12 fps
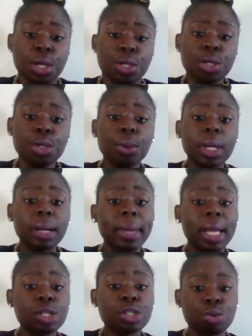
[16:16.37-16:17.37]
you want to
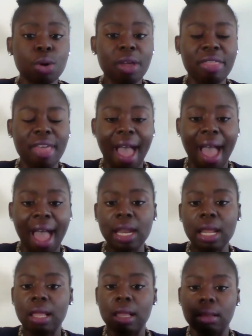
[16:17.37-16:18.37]
make sure that
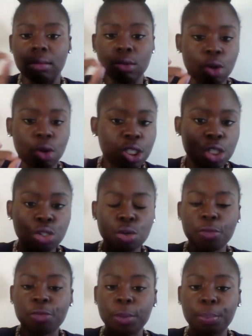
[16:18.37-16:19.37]
your
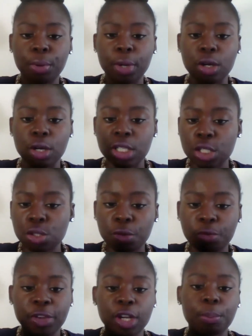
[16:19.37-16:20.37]
digital footprint, your digital
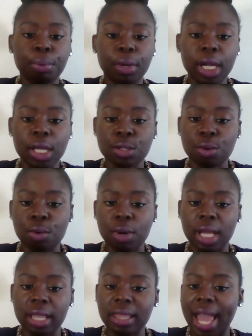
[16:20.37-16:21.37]
fingerprint is
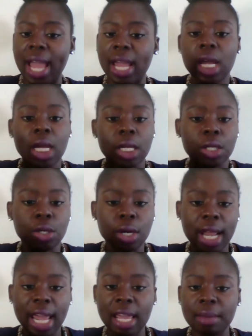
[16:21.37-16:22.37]
on it, that your
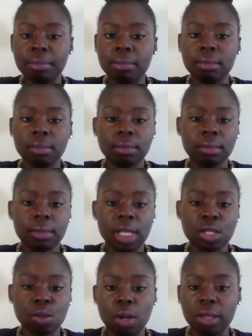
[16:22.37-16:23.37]
name
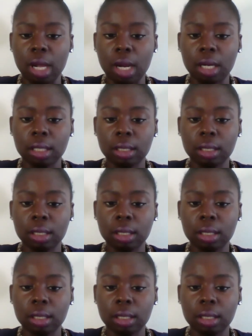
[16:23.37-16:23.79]
is on there.